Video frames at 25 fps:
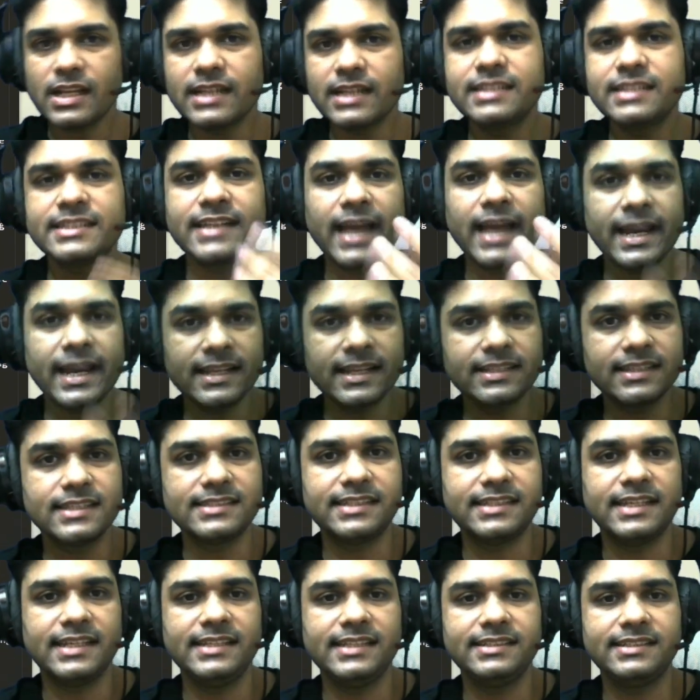track the
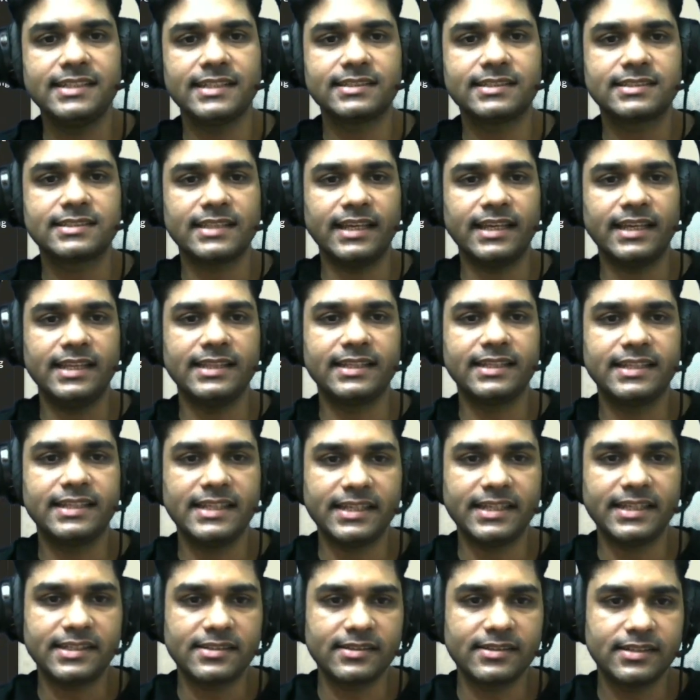changes in
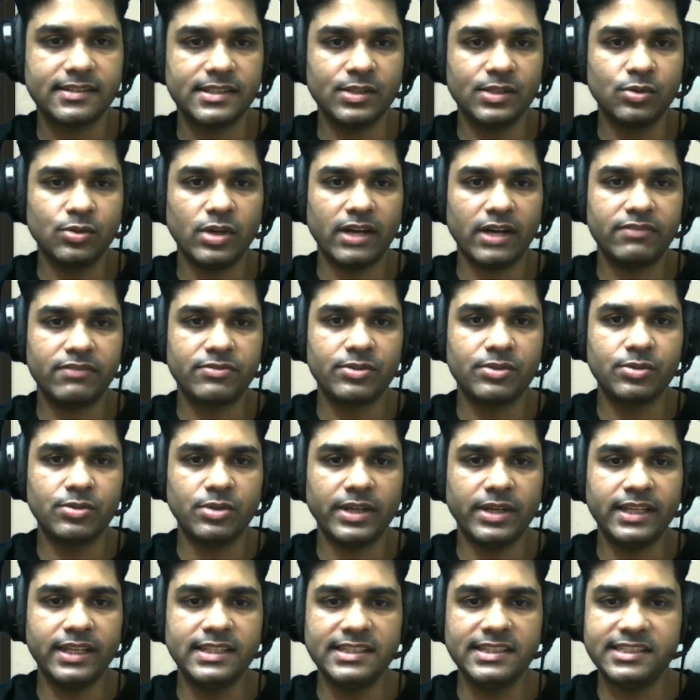Git, you have to
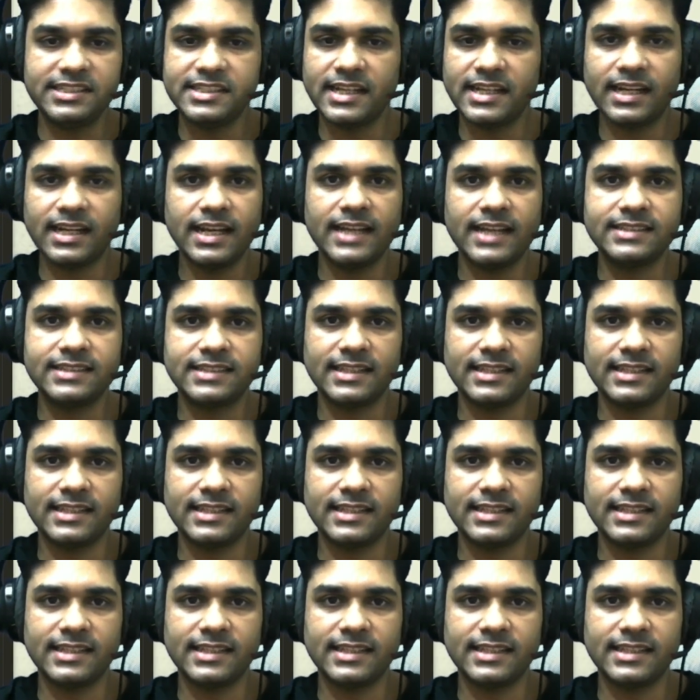initialize a